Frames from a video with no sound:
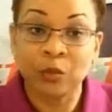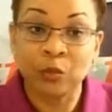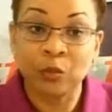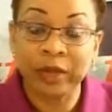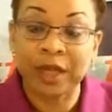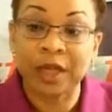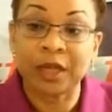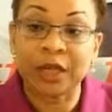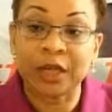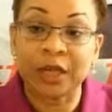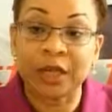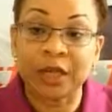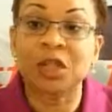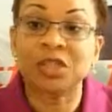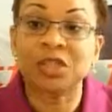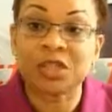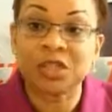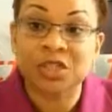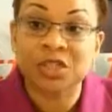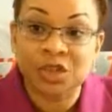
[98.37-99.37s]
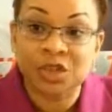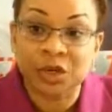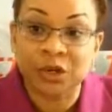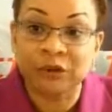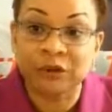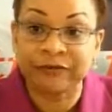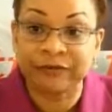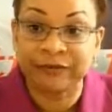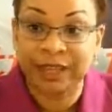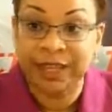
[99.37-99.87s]
we could all
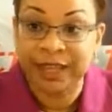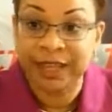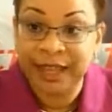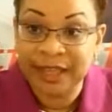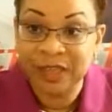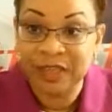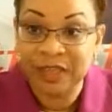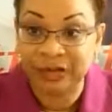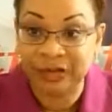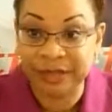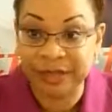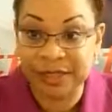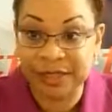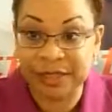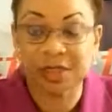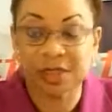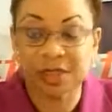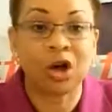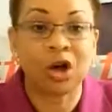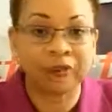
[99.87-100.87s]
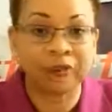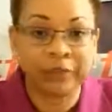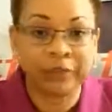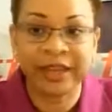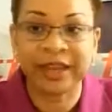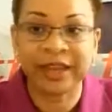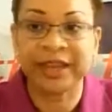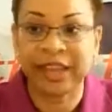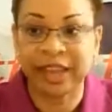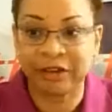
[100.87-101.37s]
serve the interest of
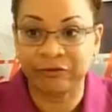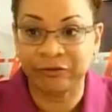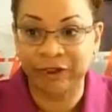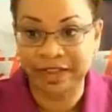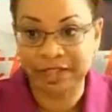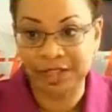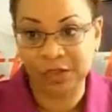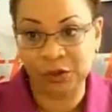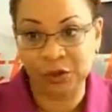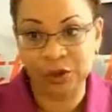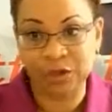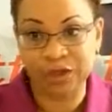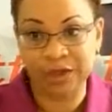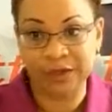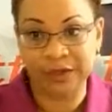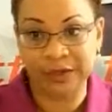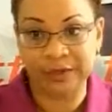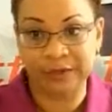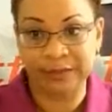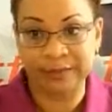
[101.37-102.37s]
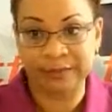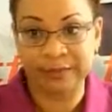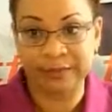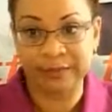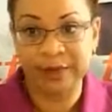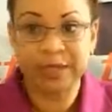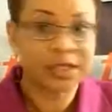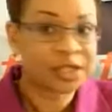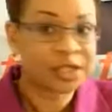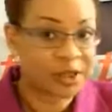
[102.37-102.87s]
bringing a resolution
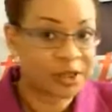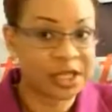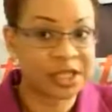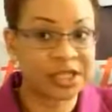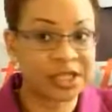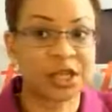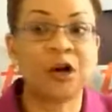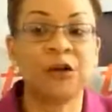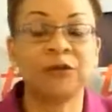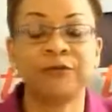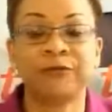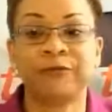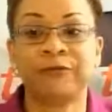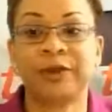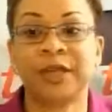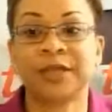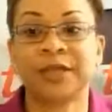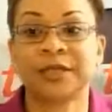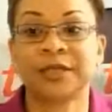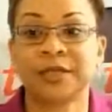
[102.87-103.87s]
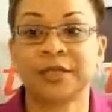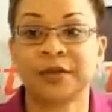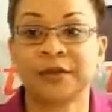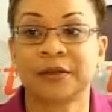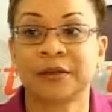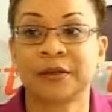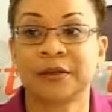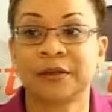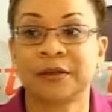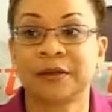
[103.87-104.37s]
to this conflict.
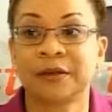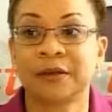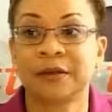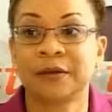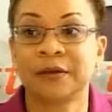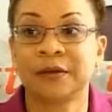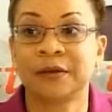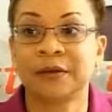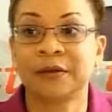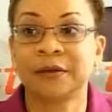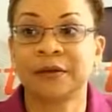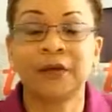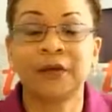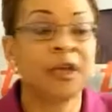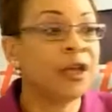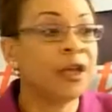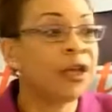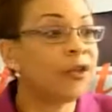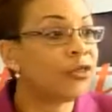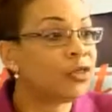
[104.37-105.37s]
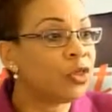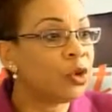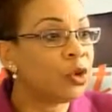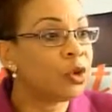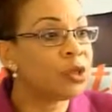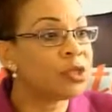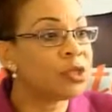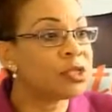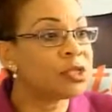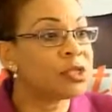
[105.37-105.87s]

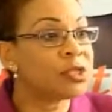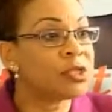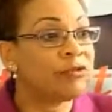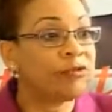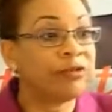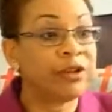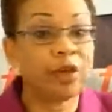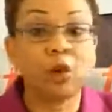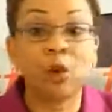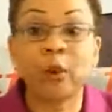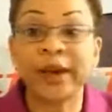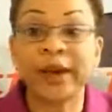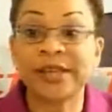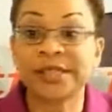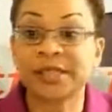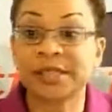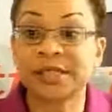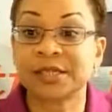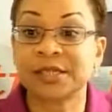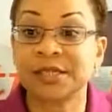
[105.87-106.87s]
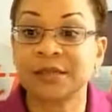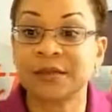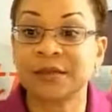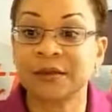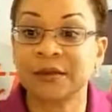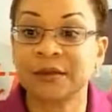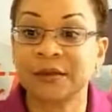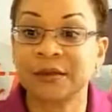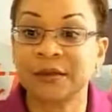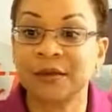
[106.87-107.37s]
Those requests
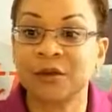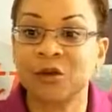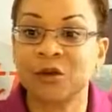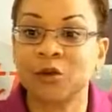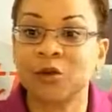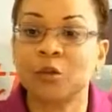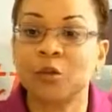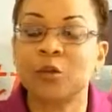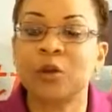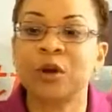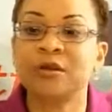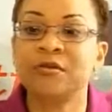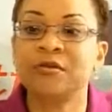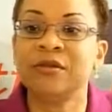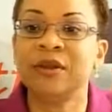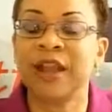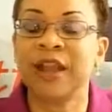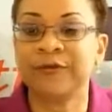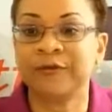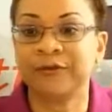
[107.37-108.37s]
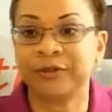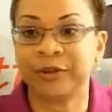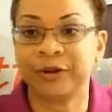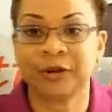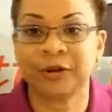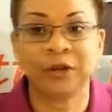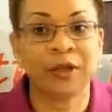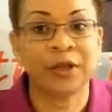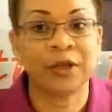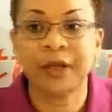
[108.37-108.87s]
were
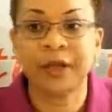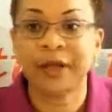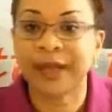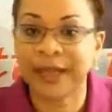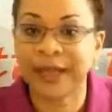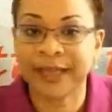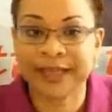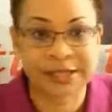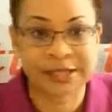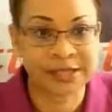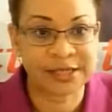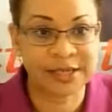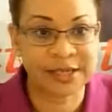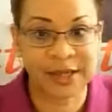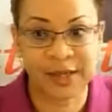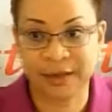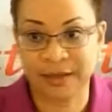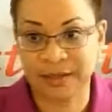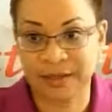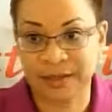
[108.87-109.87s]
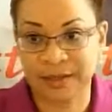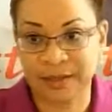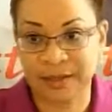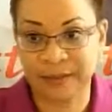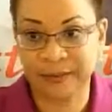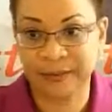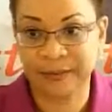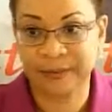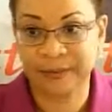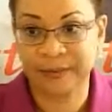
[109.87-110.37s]
never entertained
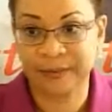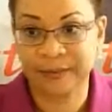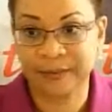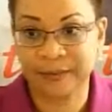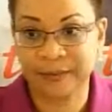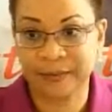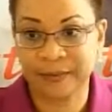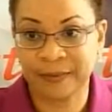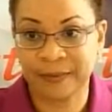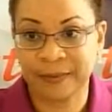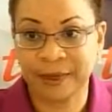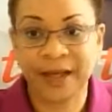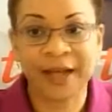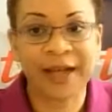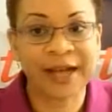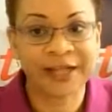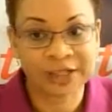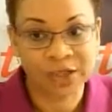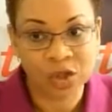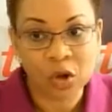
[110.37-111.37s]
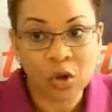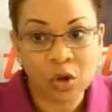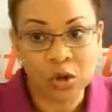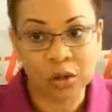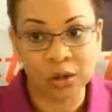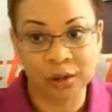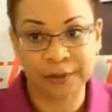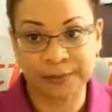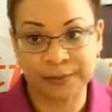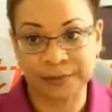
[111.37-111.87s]
at
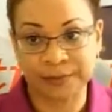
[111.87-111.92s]
all.